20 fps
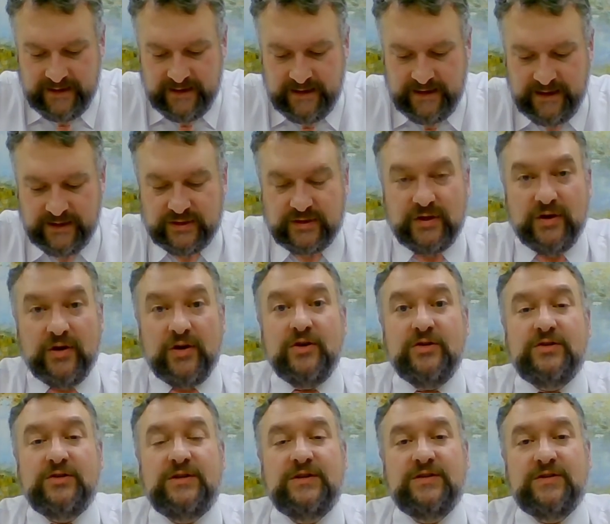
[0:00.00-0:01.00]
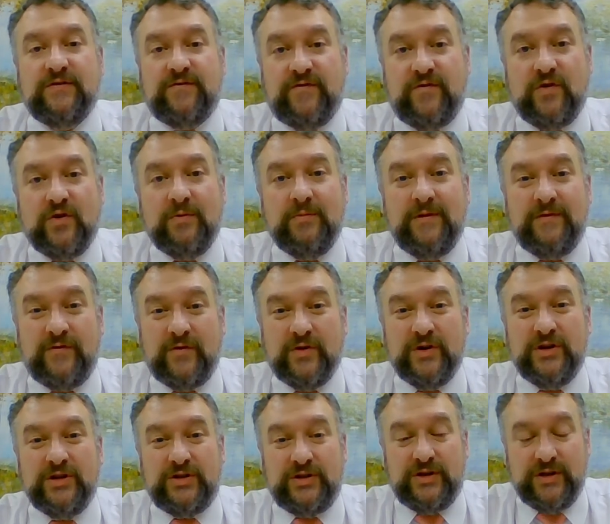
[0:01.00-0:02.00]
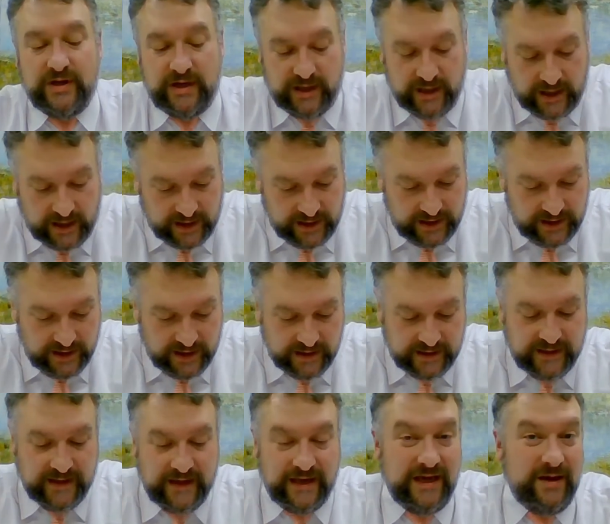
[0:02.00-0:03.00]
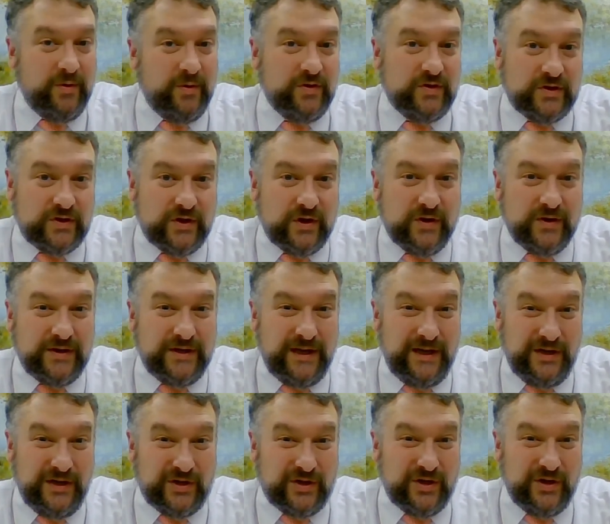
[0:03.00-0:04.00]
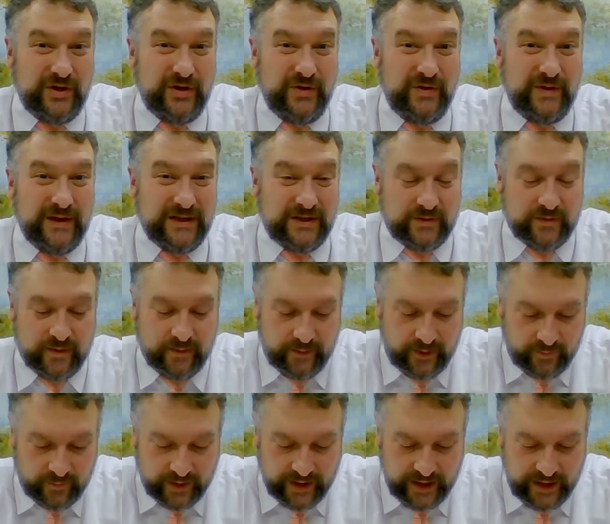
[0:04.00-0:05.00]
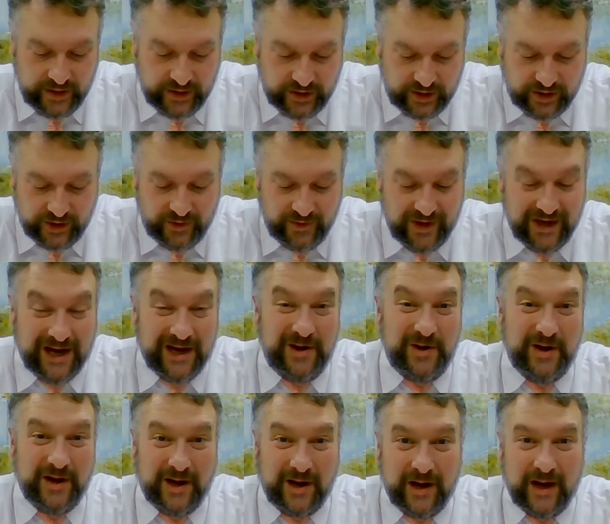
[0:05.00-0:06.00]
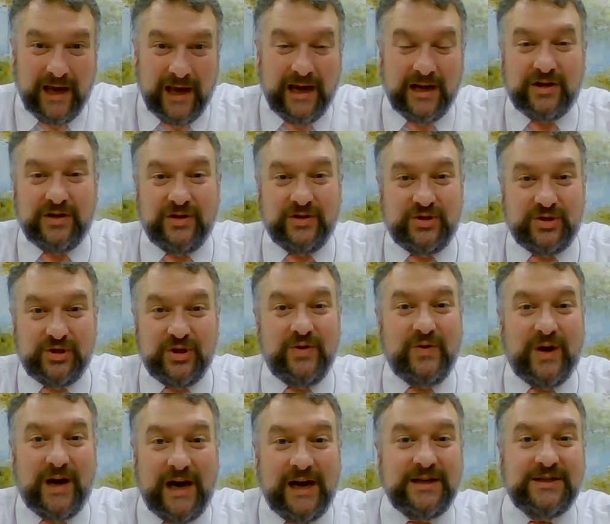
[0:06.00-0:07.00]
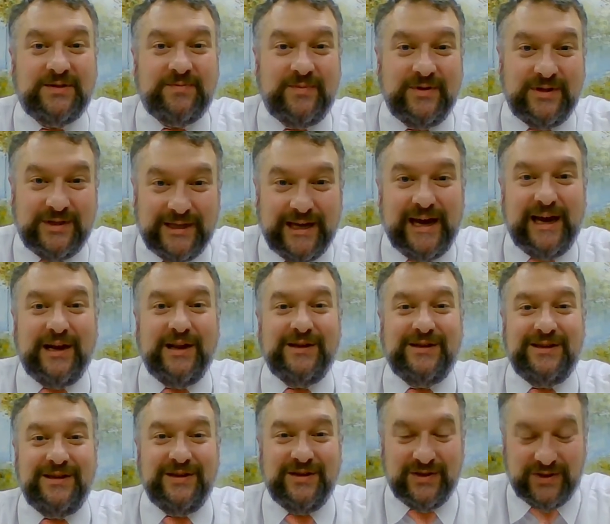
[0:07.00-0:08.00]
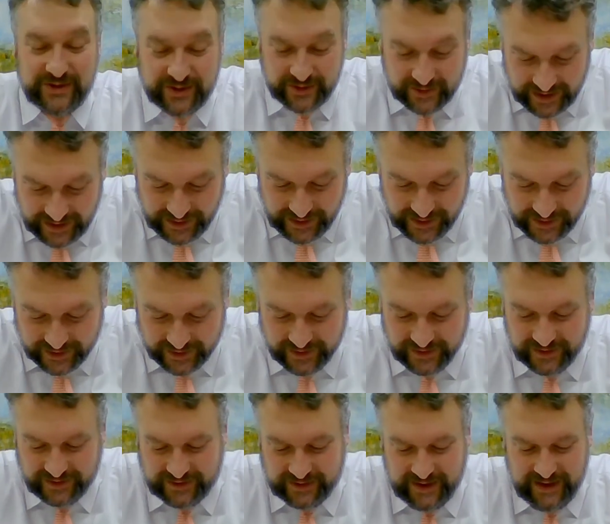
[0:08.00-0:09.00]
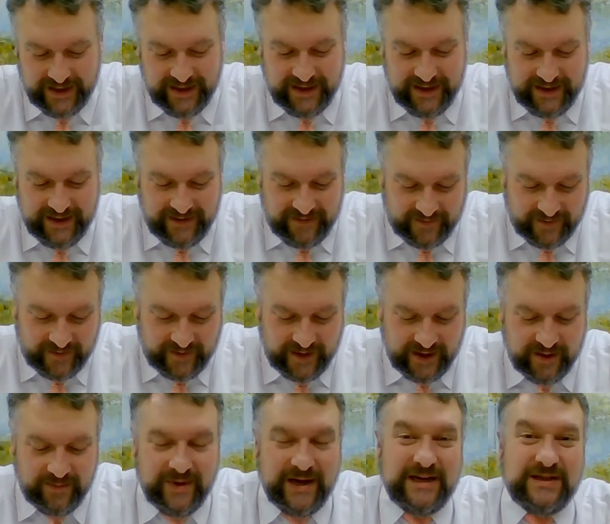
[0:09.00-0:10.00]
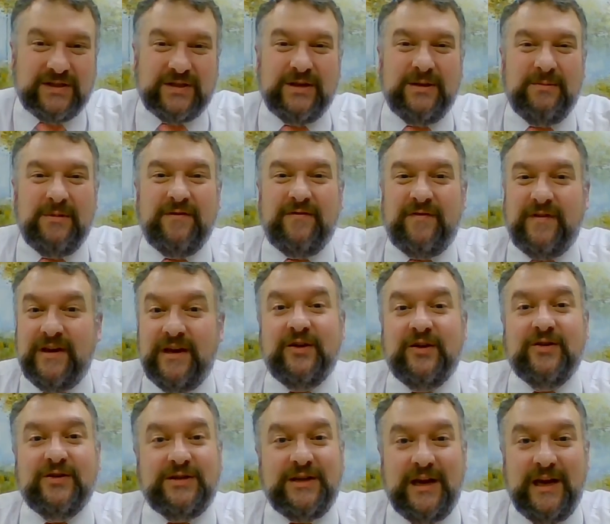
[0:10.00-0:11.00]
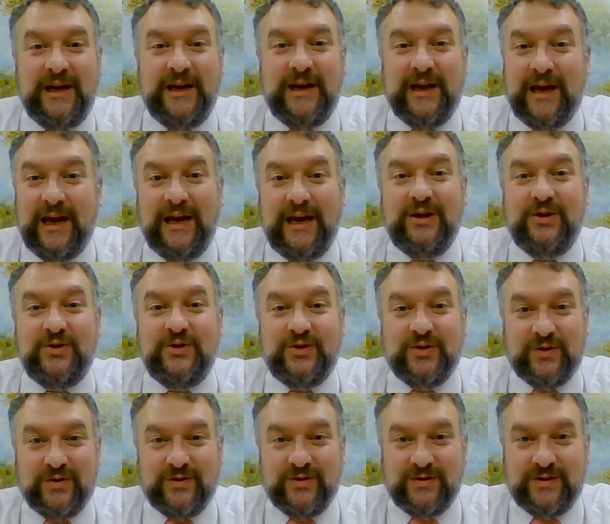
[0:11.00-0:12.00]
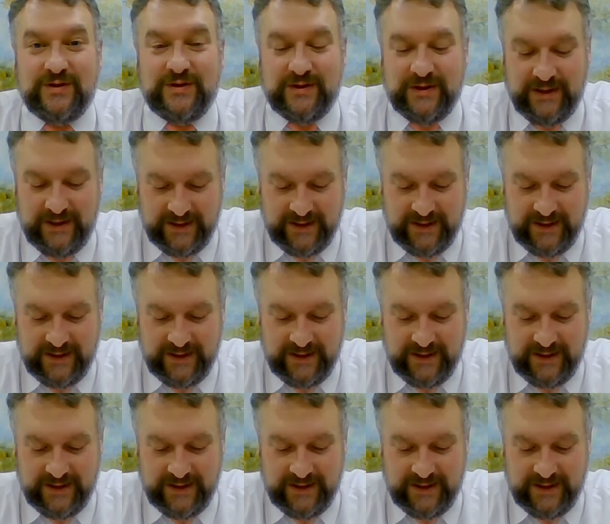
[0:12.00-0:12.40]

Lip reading: It's urged as a form of Christian conduct in Hebrews 13:2. That's where we read, "Do not neglect to show hospitality to strangers, for thereby some have entertained angels